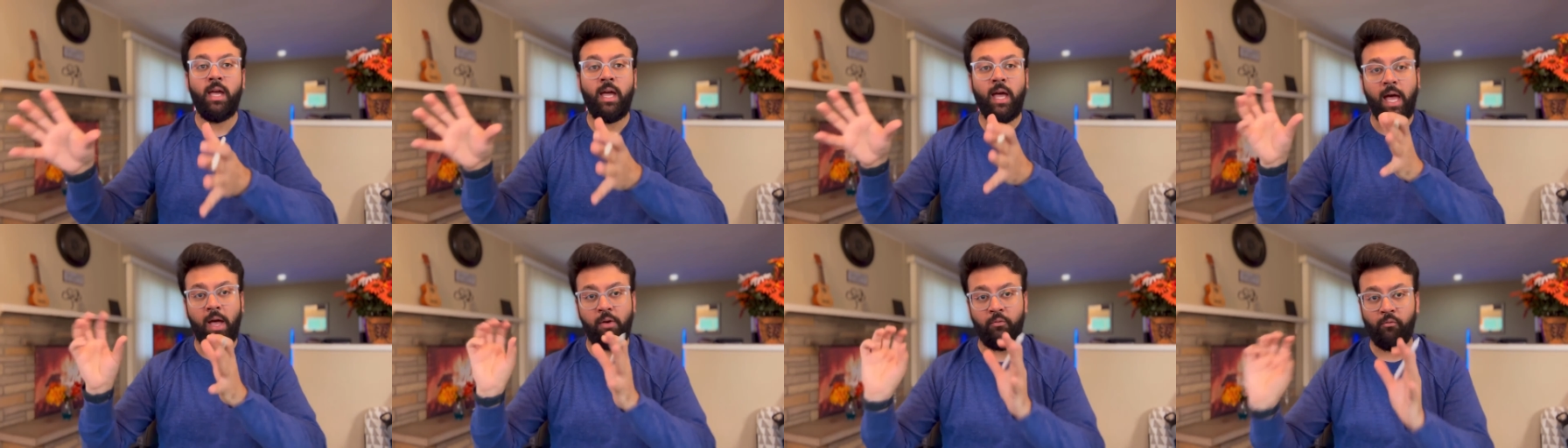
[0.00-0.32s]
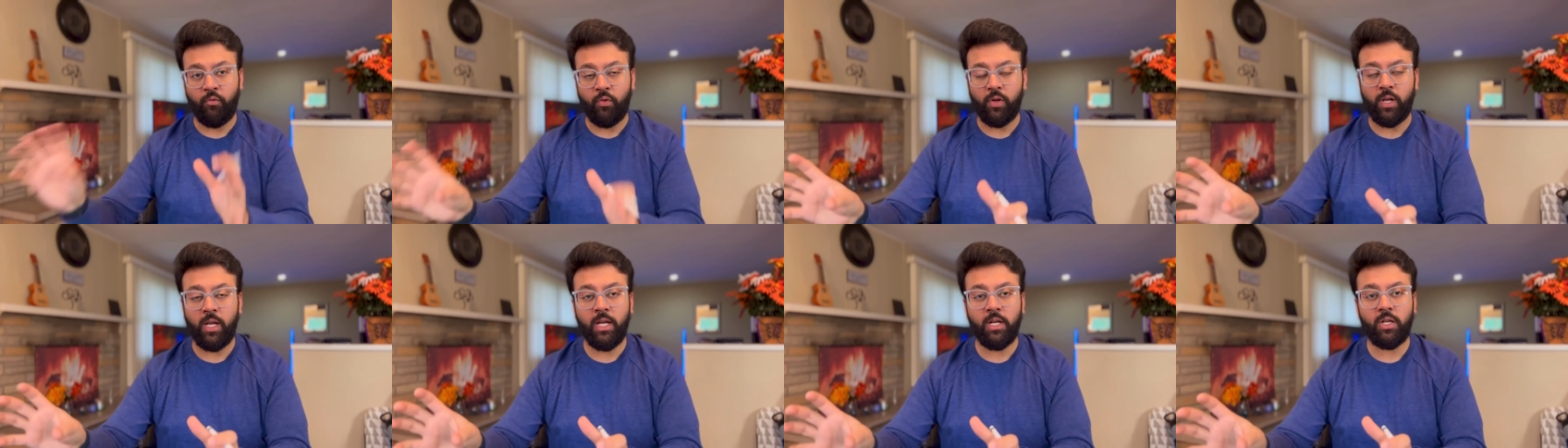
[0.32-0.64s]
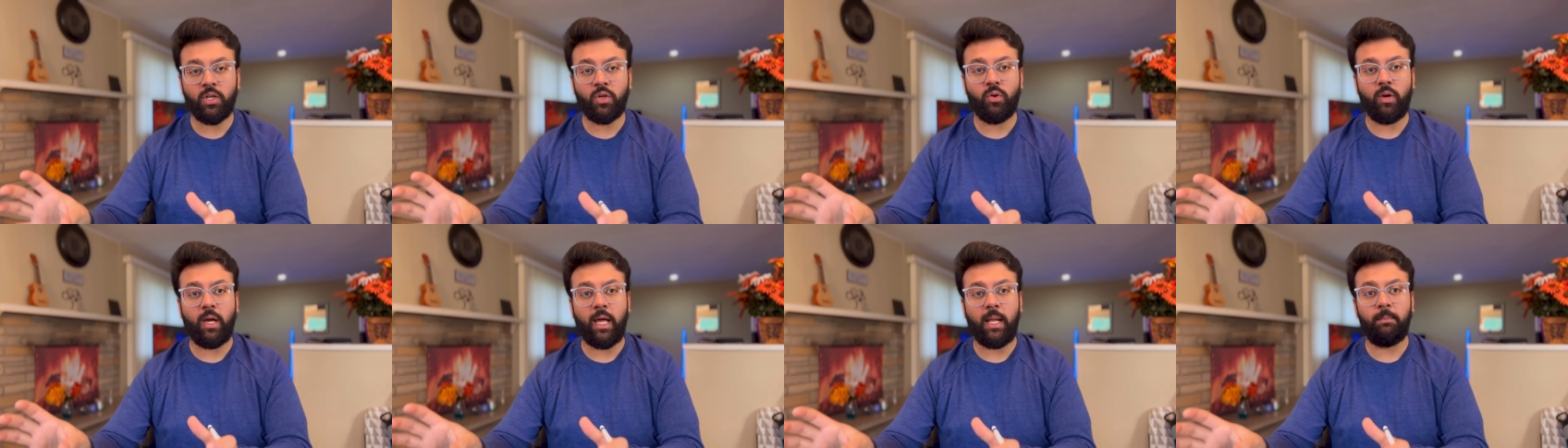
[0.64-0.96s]
I'm willing
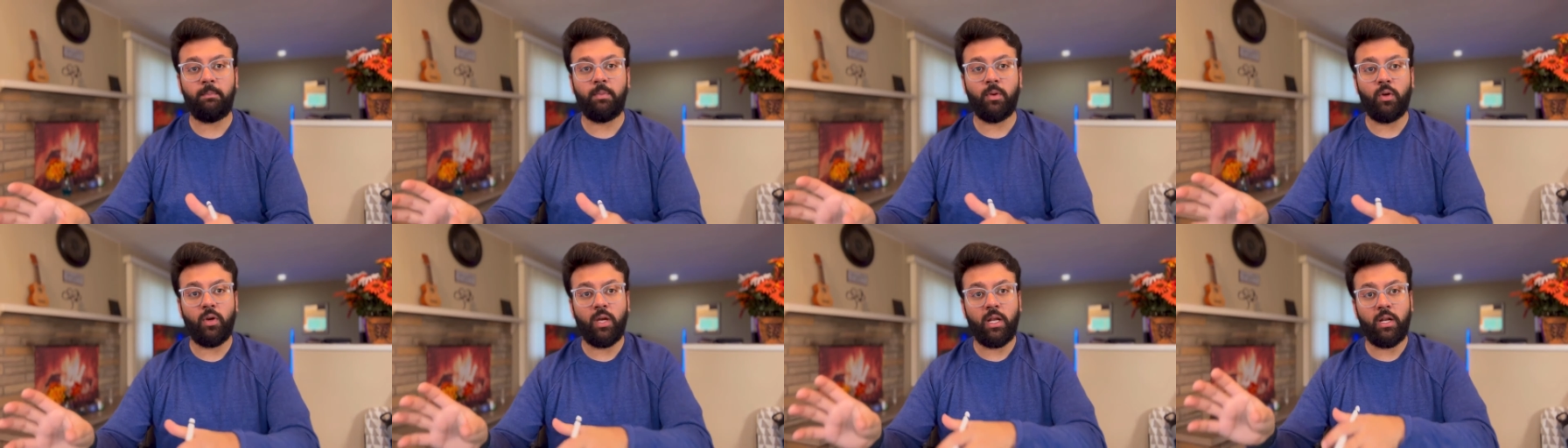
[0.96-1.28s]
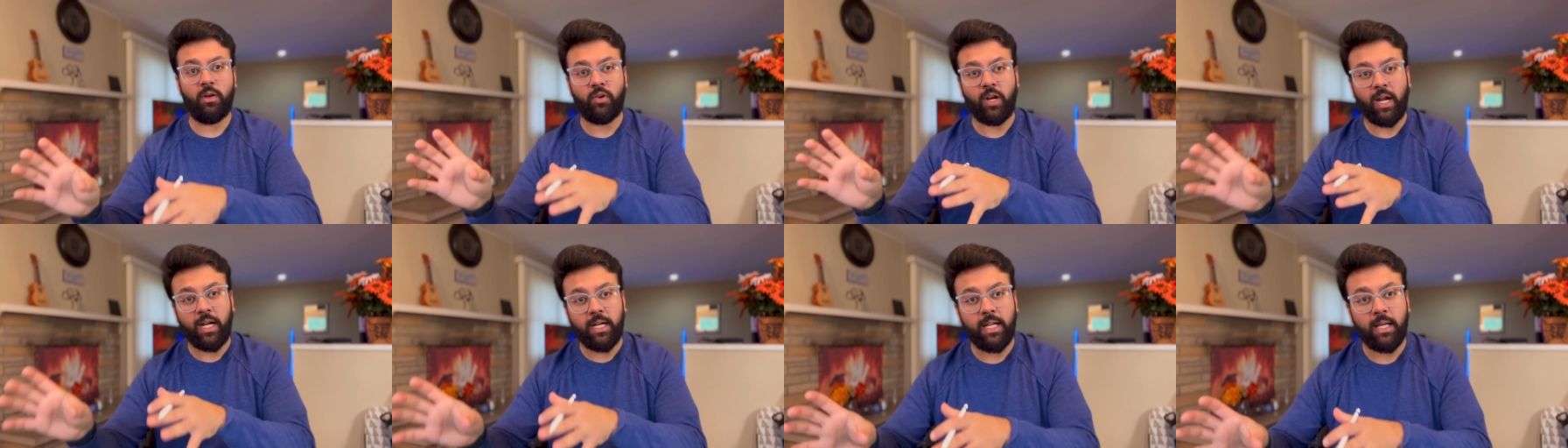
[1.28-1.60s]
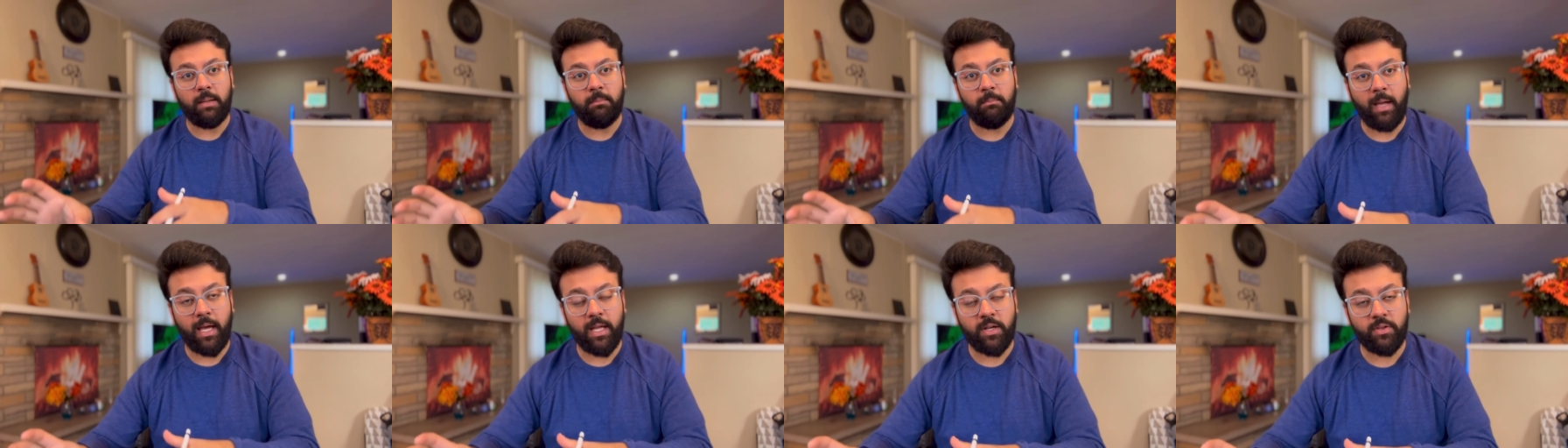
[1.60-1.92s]
to help you in
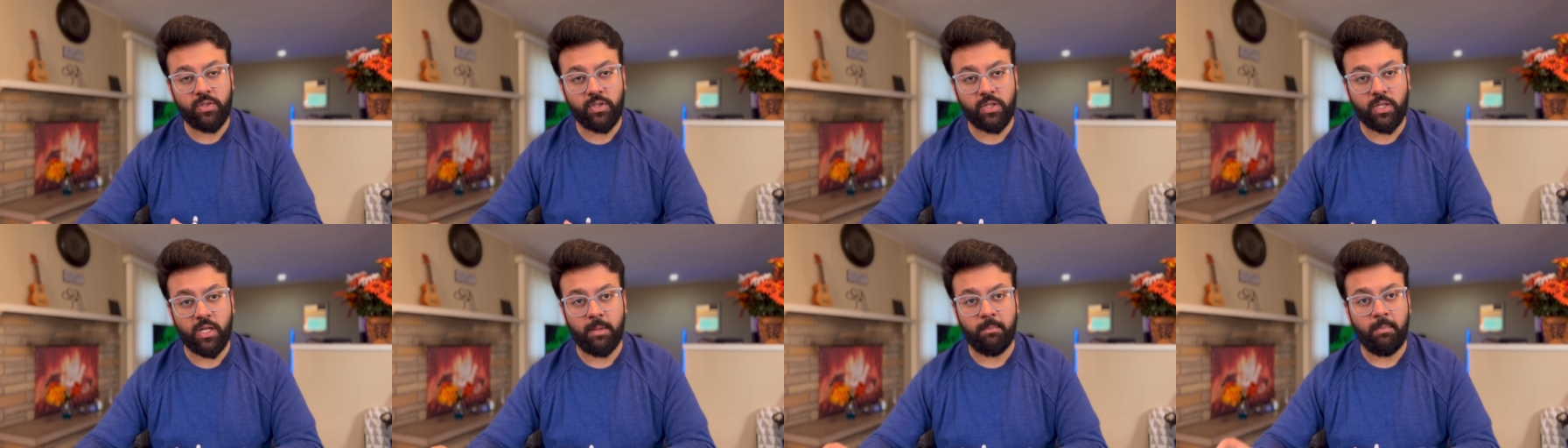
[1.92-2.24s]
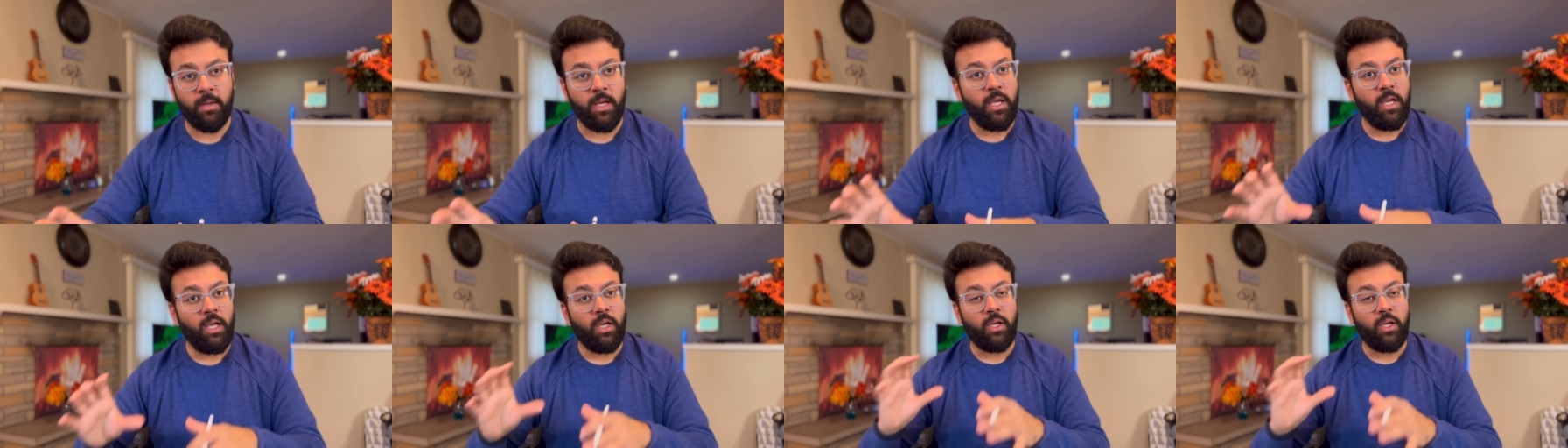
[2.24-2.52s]
writing manuscript.